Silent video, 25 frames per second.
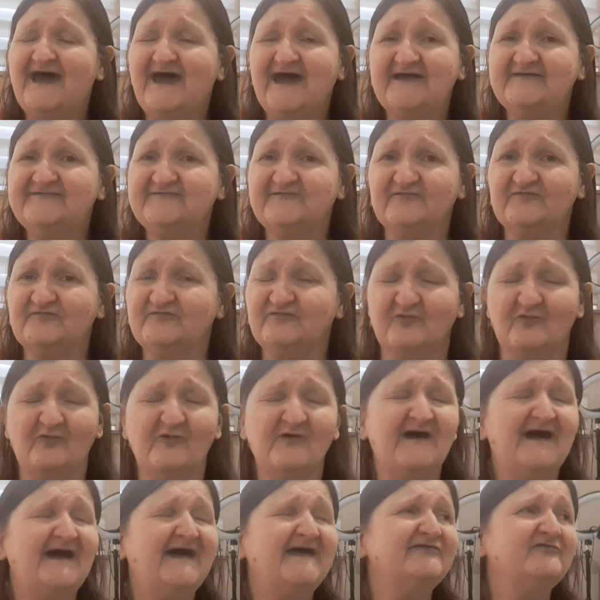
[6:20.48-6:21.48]
I don't
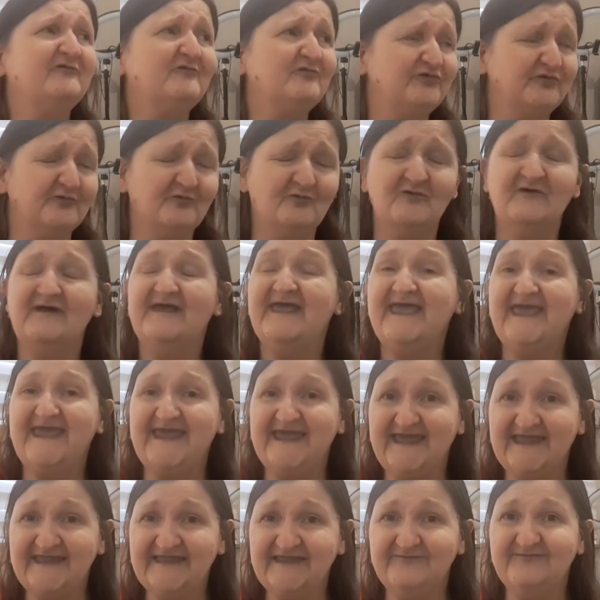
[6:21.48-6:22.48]
know.
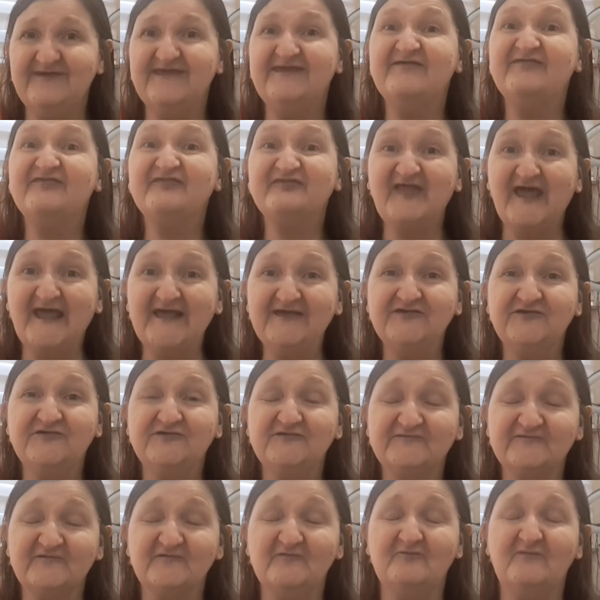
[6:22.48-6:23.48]
Anyway, thank
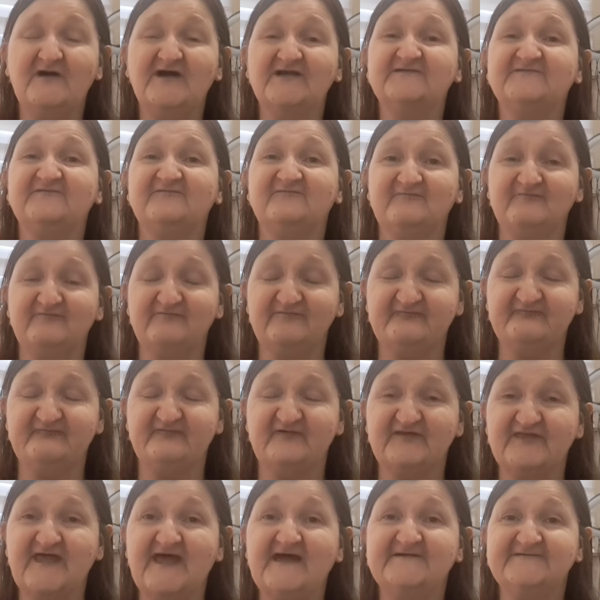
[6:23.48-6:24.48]
you so much
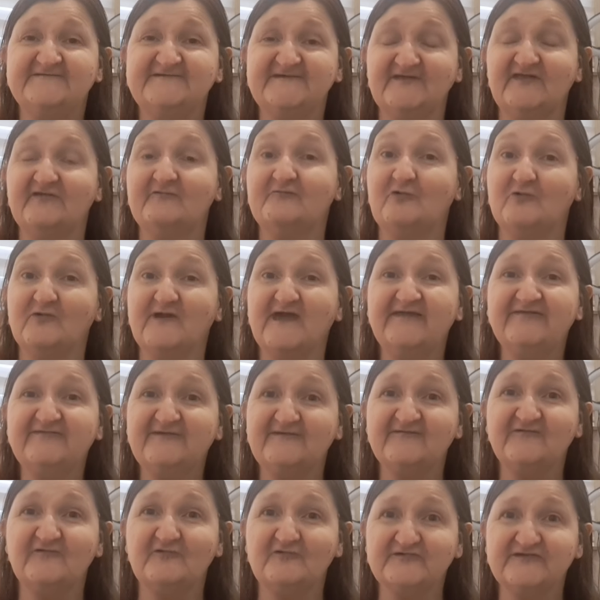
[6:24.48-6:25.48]
for that, Sheila. We'll get
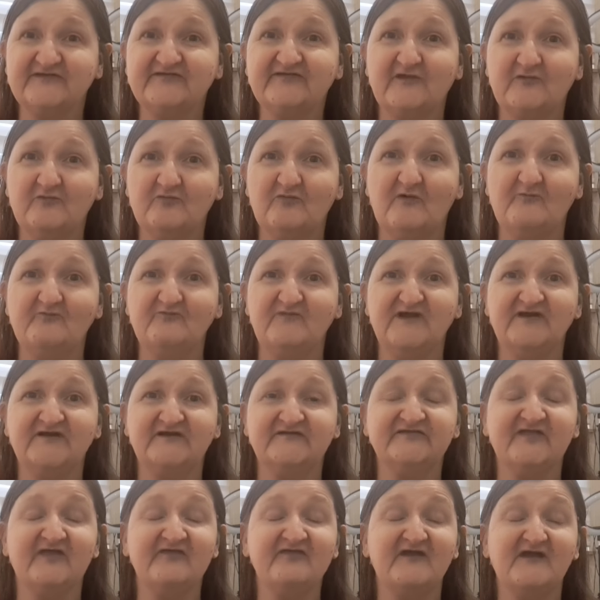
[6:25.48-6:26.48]
it sorted out one way or
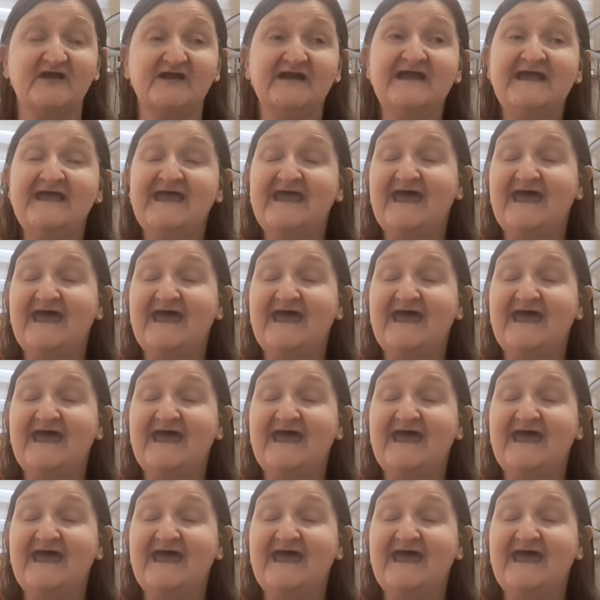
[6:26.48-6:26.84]
another.